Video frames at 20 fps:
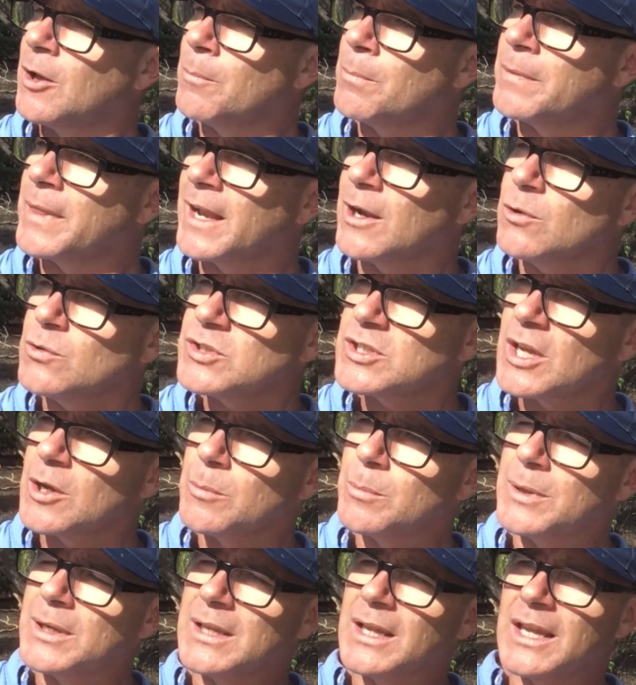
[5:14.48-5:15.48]
they'll also
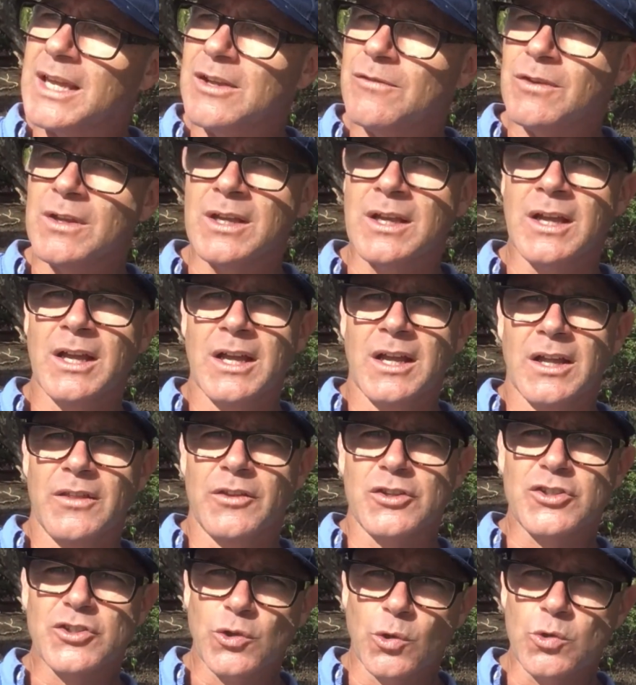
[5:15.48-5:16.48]
be leaving,
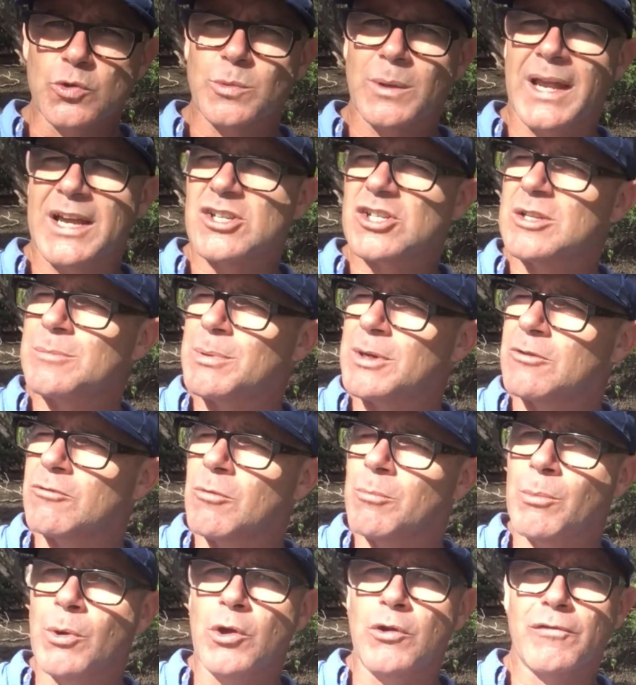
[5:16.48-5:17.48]
the salt will actually be
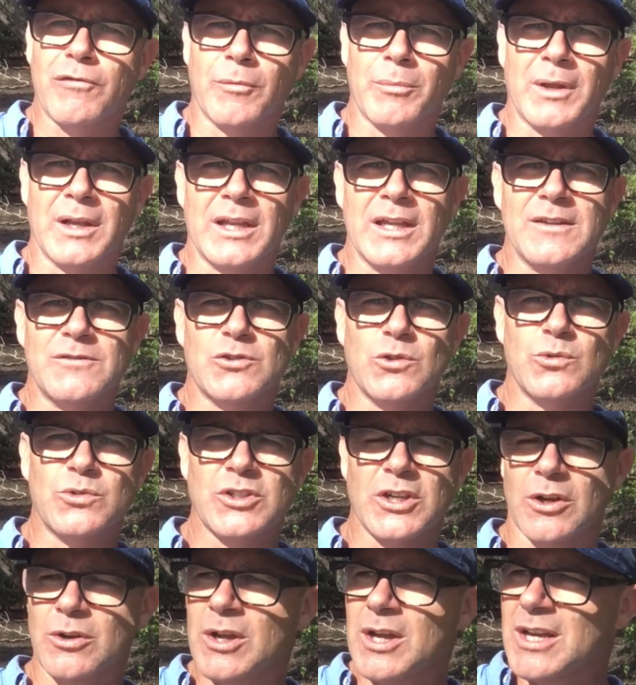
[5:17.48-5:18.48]
removed from the leaves
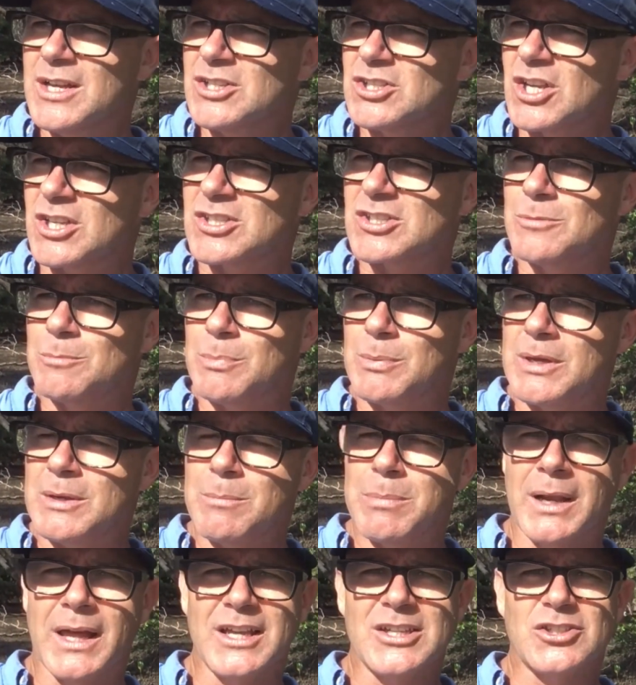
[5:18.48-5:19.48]
also, just to be
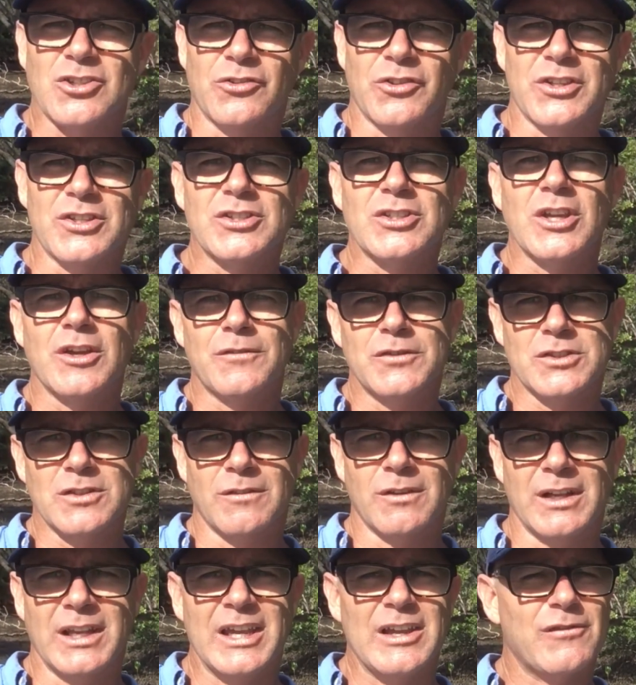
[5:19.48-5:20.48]
placed on the surface of
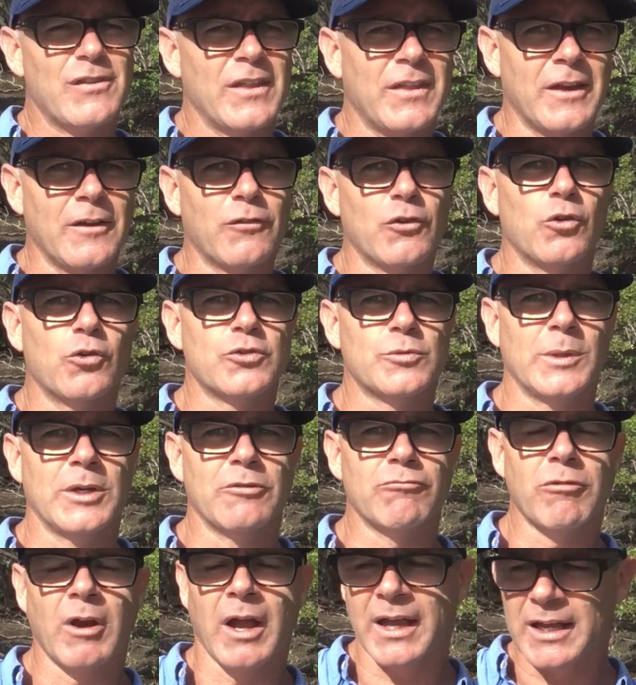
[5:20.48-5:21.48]
the leaf. And then of course when
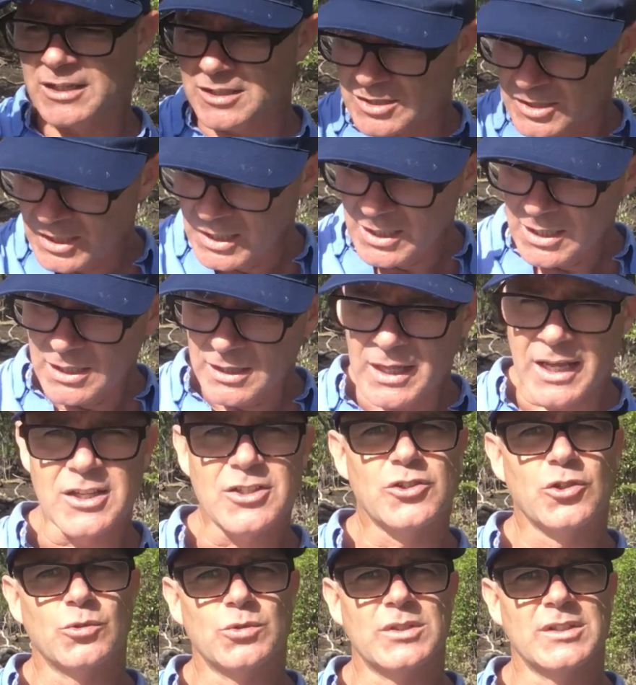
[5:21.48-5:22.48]
it rains, that
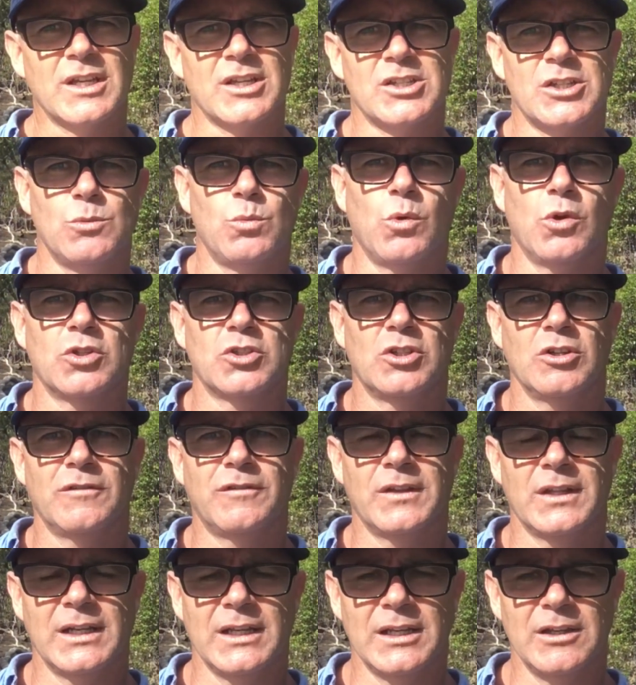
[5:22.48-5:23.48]
salt is actually washed off
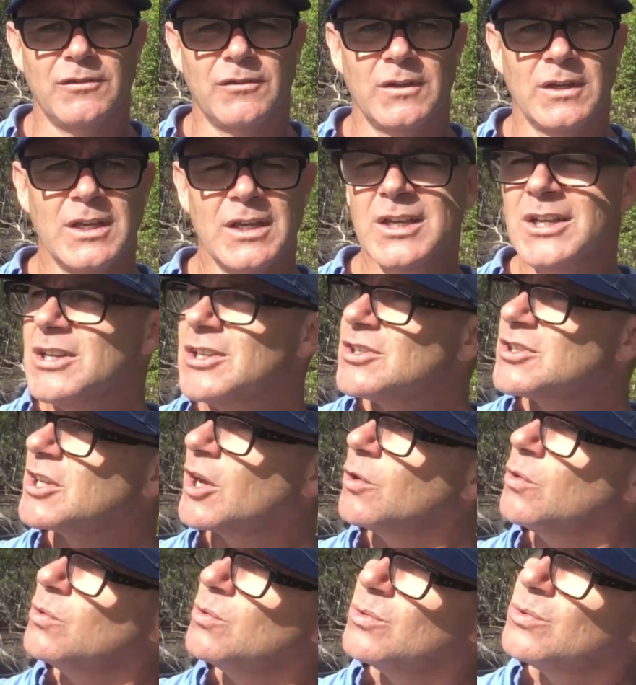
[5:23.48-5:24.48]
of the leaf.
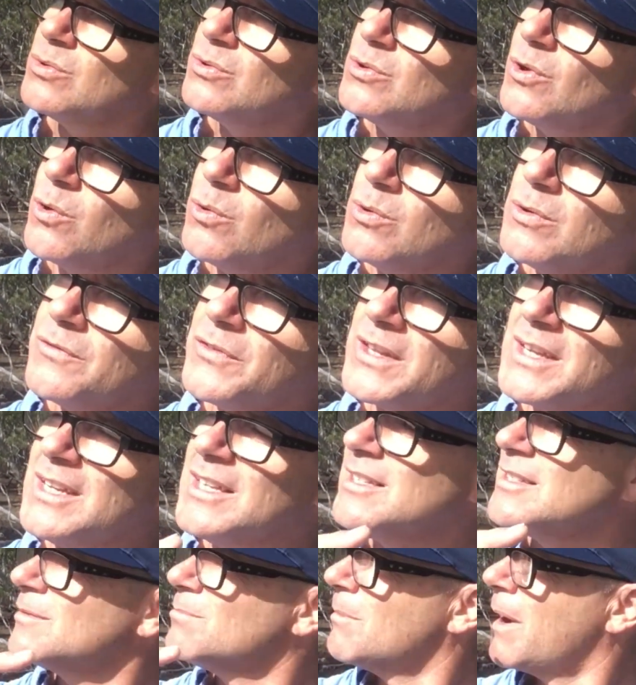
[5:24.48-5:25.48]
So all of
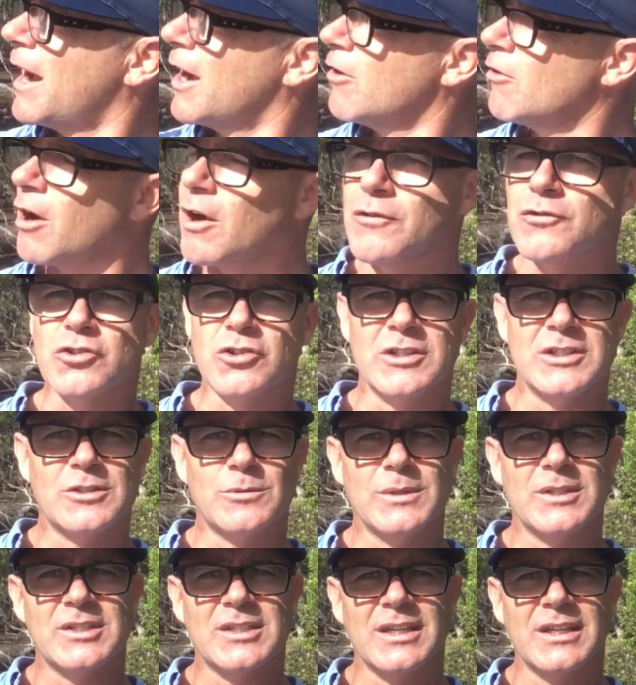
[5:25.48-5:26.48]
these mangrove trees
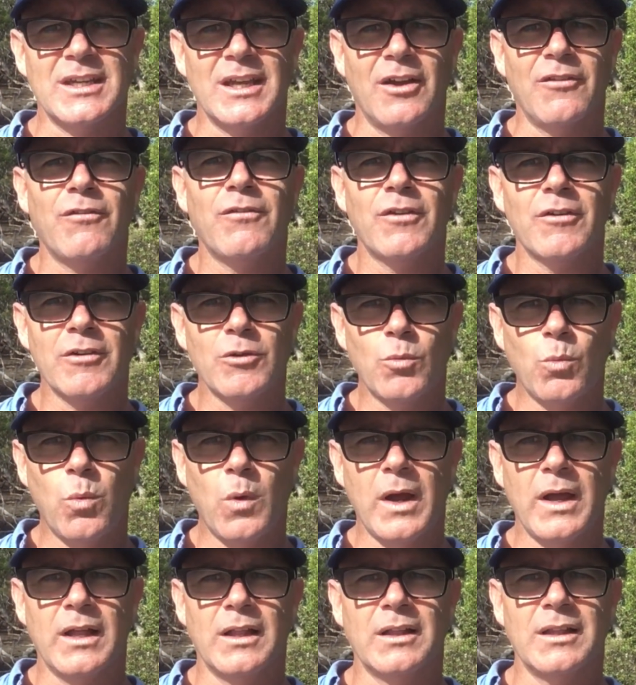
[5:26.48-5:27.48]
we see are very
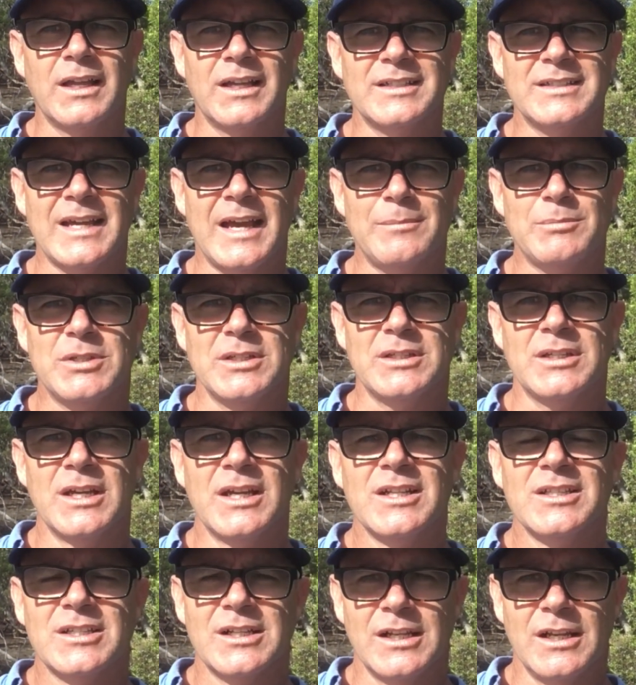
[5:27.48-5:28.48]
well adapted
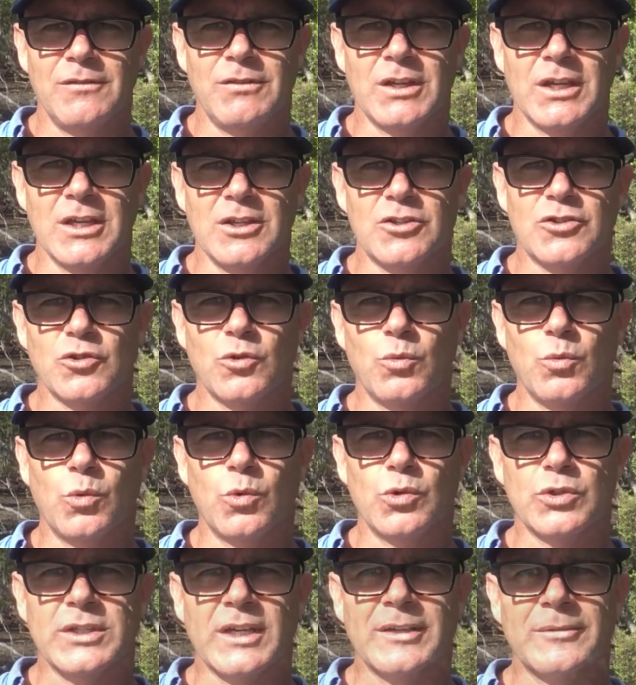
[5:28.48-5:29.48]
to living in salt
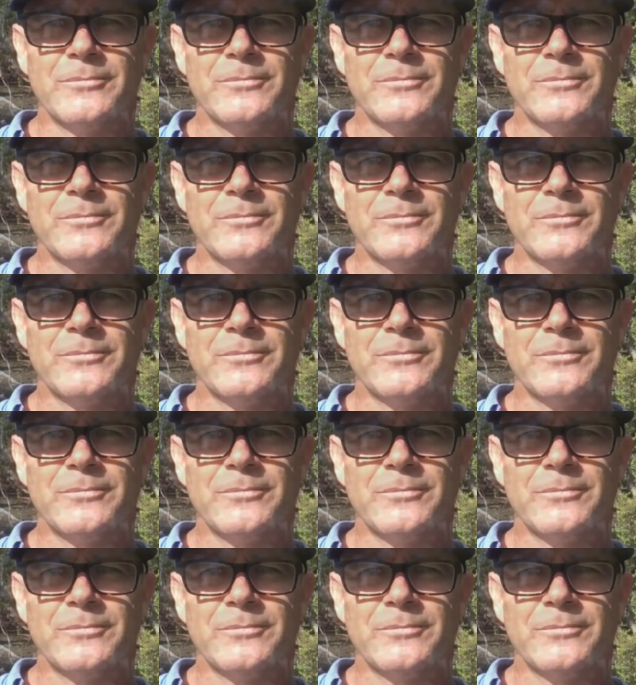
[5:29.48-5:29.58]
water.